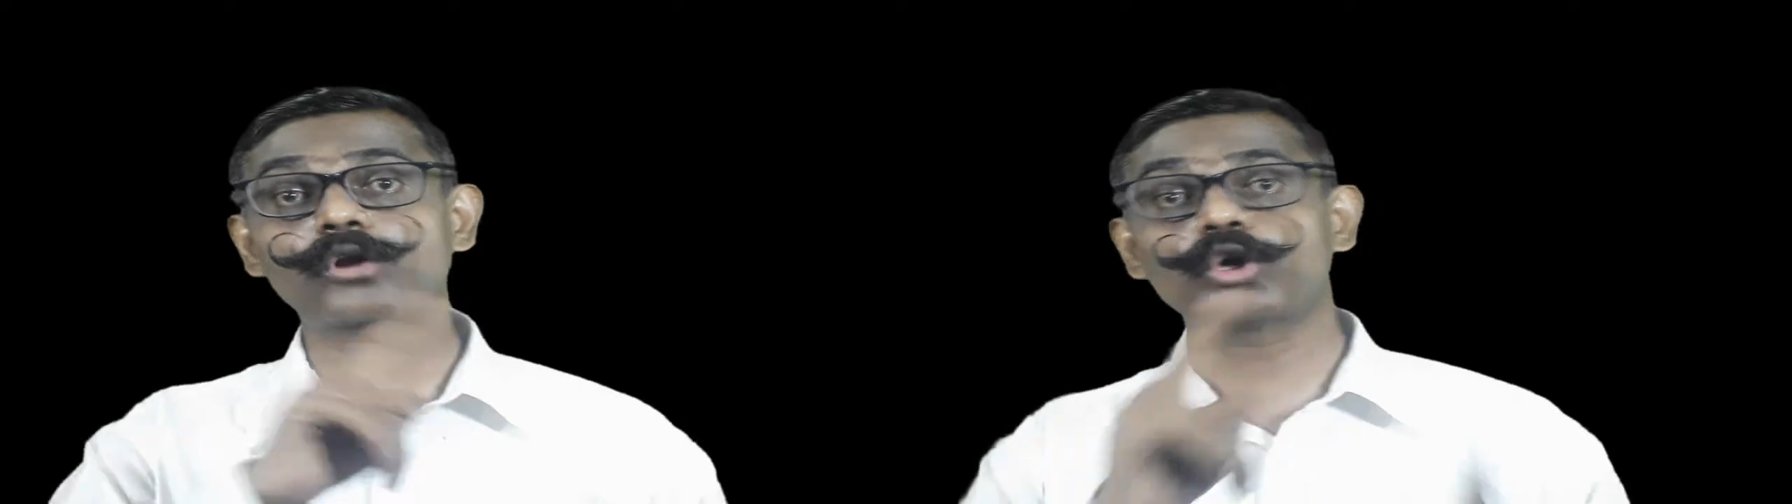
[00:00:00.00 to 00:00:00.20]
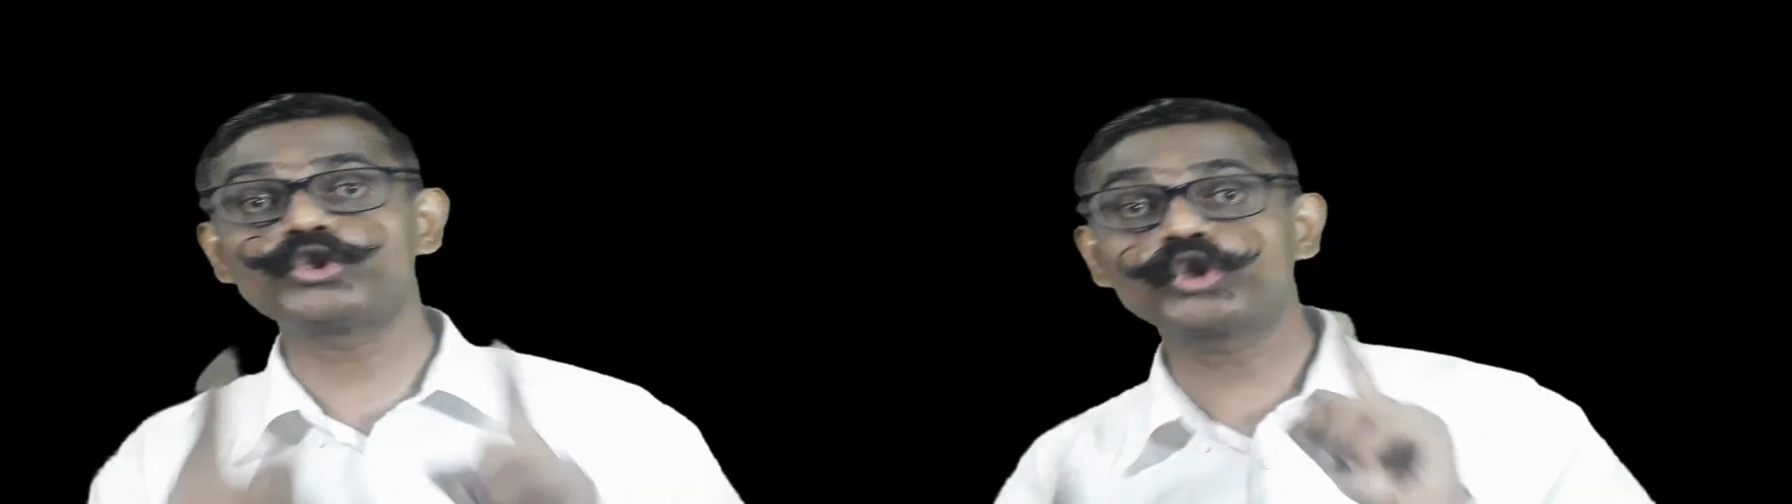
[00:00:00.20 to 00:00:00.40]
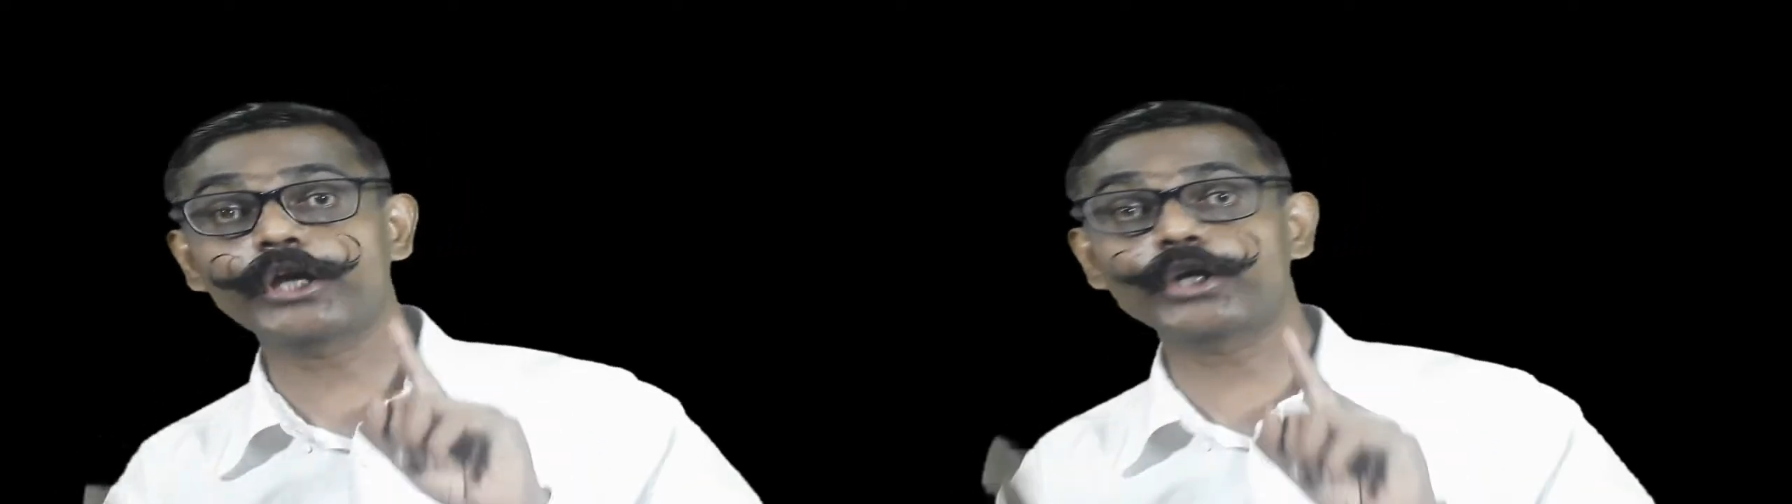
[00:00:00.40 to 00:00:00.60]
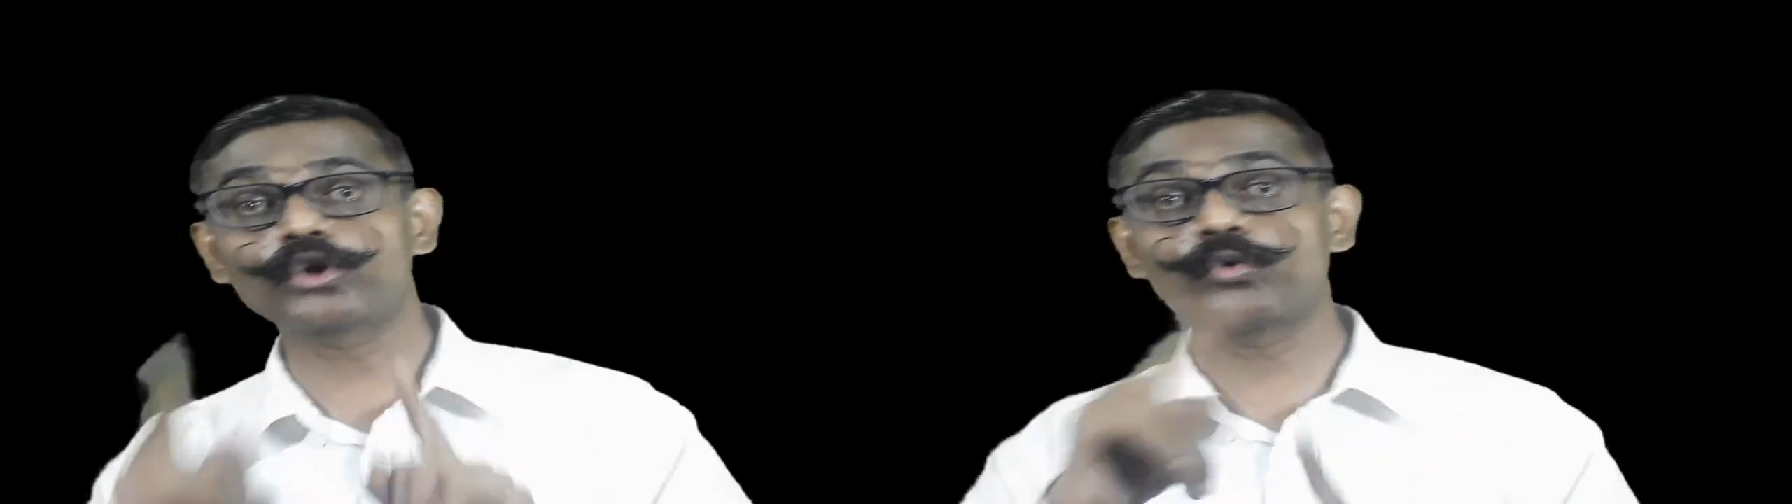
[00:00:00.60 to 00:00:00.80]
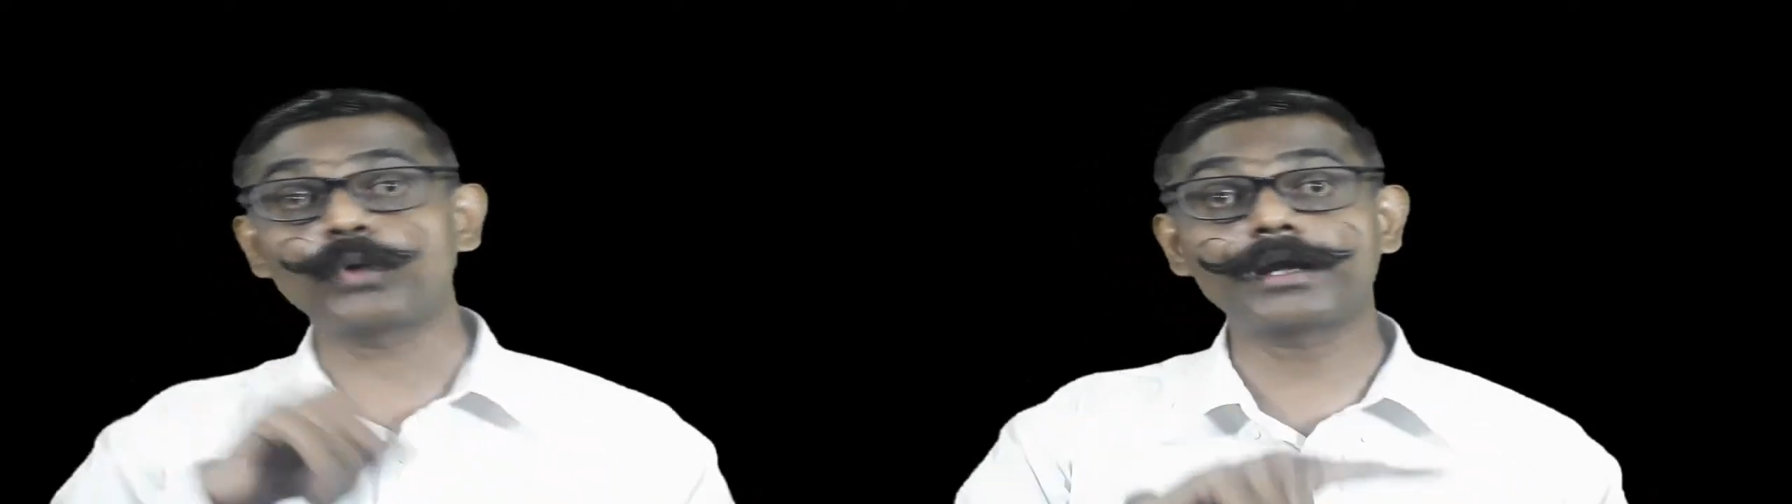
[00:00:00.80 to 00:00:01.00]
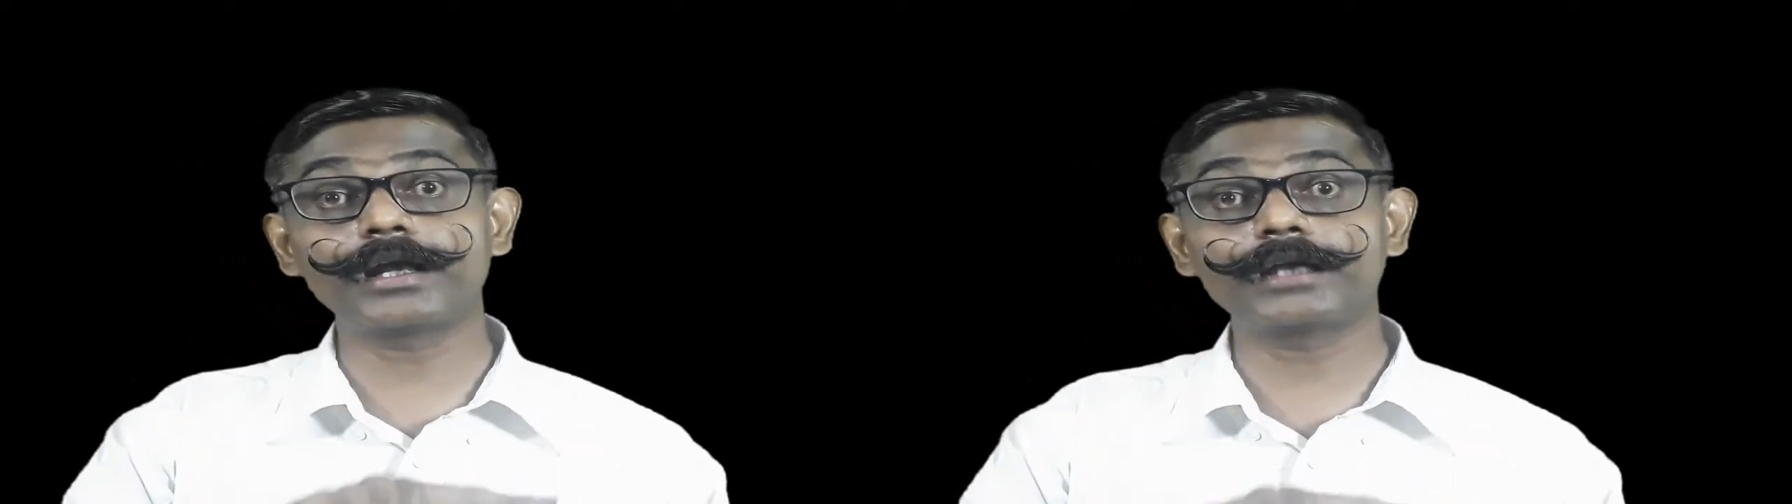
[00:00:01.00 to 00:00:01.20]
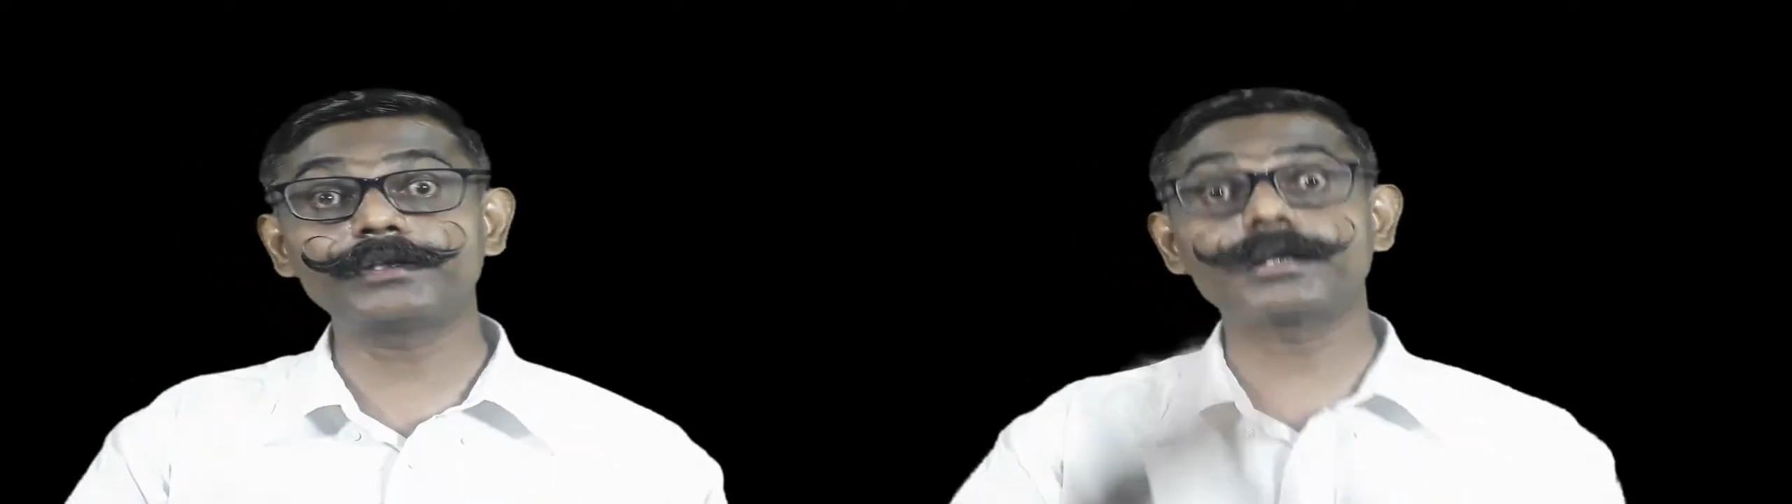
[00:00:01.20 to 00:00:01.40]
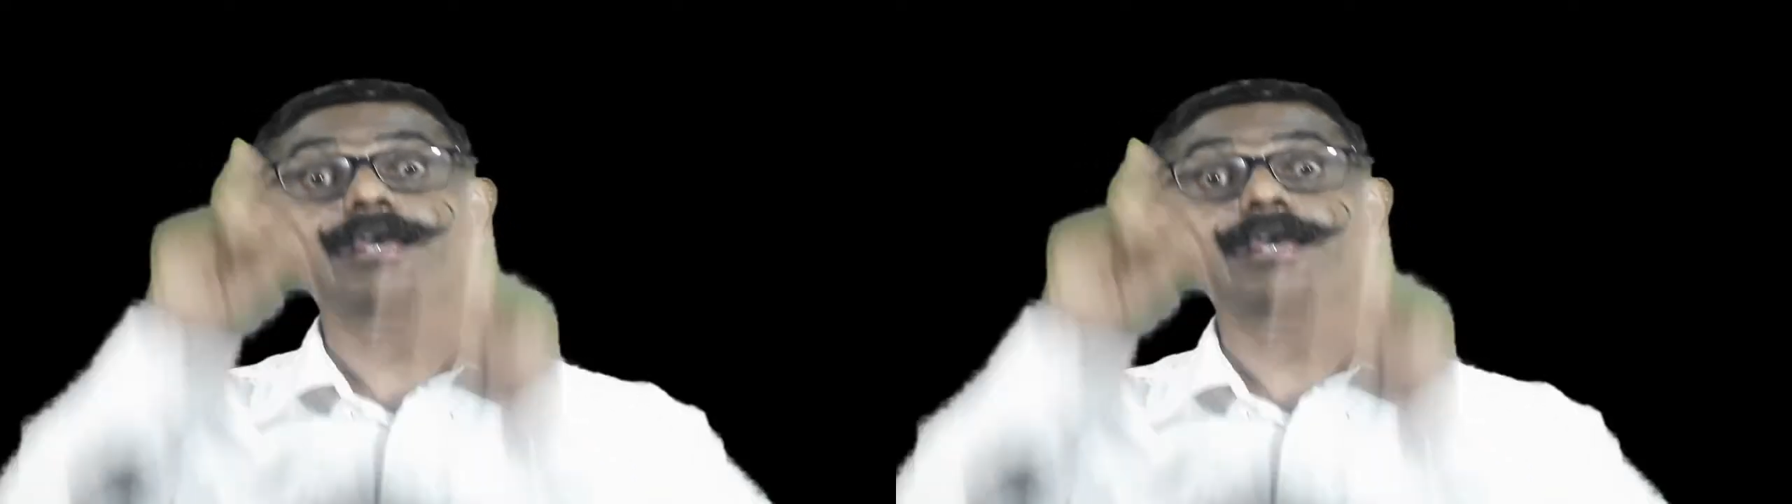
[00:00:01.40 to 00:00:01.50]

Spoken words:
conjugate to one another.